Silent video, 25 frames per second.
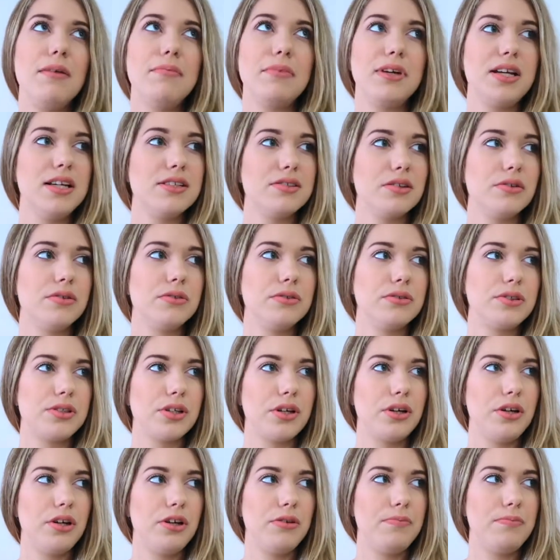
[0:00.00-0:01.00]
He's
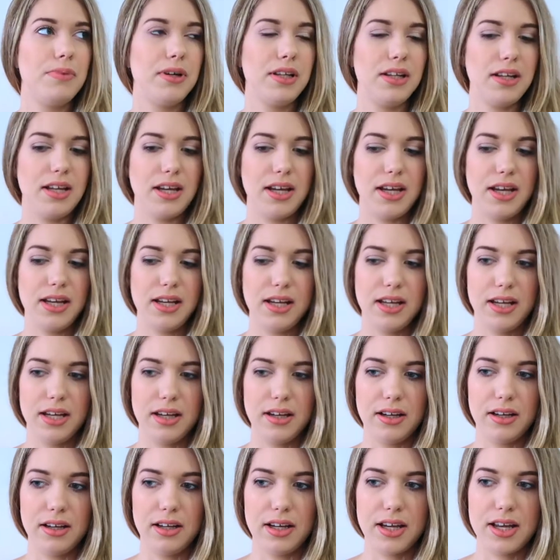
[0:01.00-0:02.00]
also been
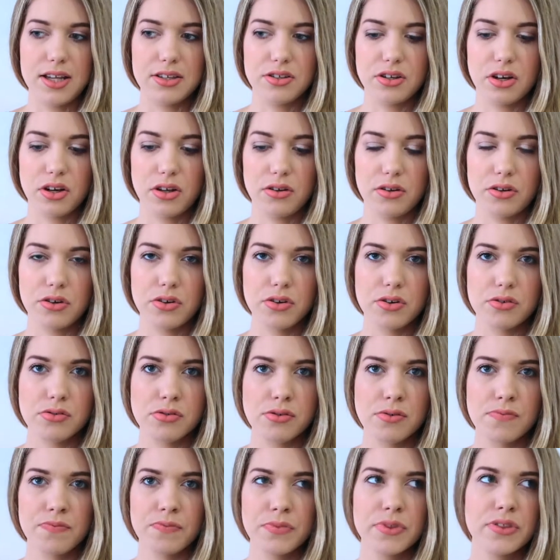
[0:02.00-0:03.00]
eating, he's got
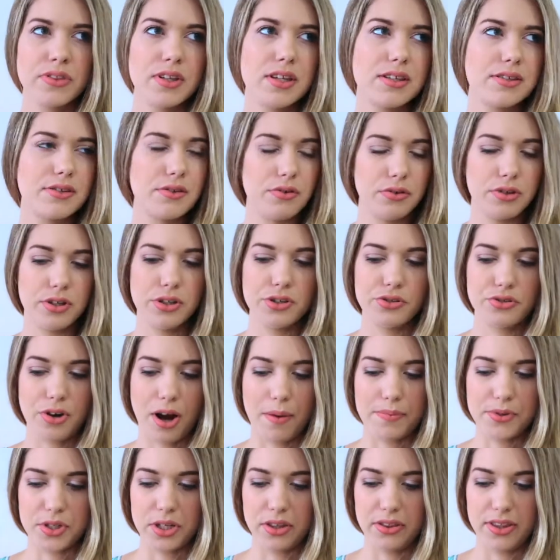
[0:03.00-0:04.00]
this little
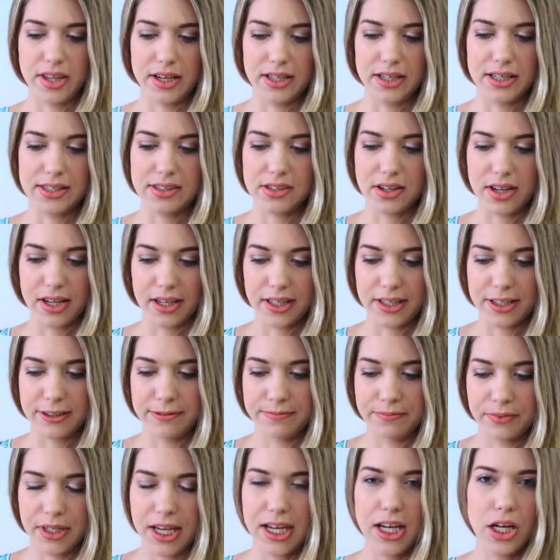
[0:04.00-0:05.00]
contraption thing. It's like,
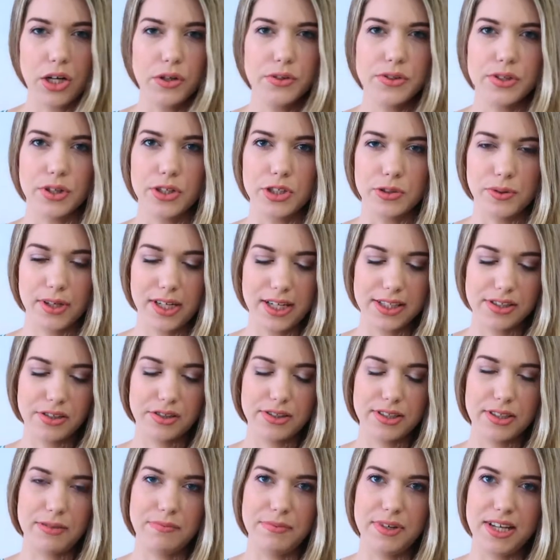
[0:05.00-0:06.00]
he holds onto it and it's
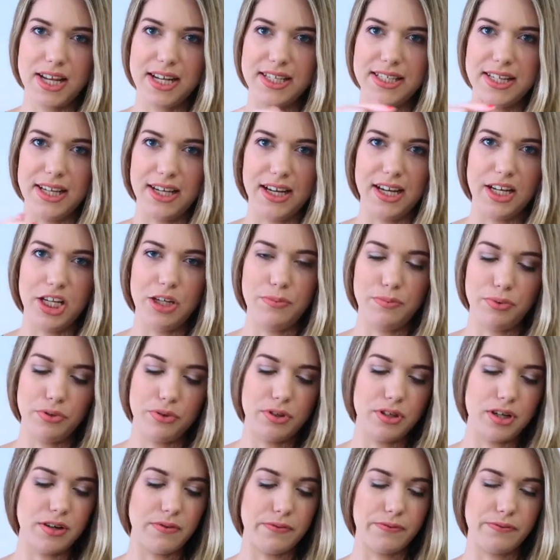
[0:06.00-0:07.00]
got some netting, and you
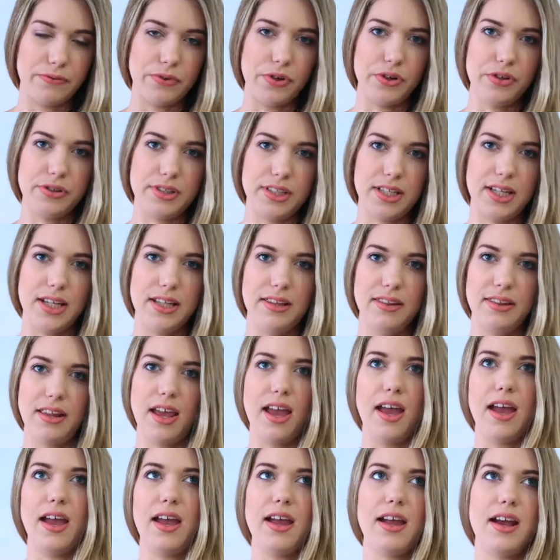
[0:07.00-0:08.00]
put fruit in
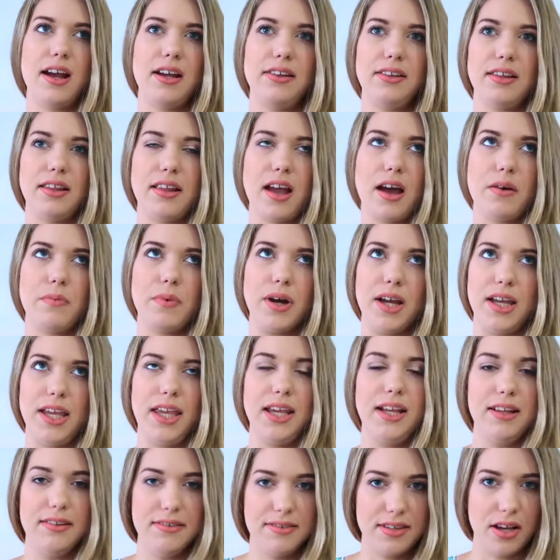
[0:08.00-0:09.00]
there, and that way he
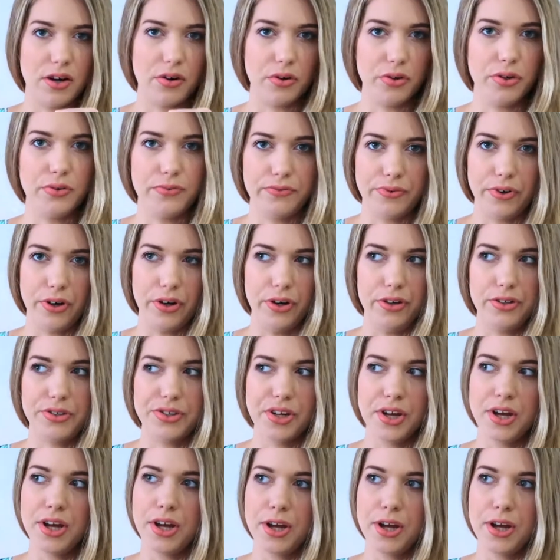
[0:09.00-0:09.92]
can suck on the fruit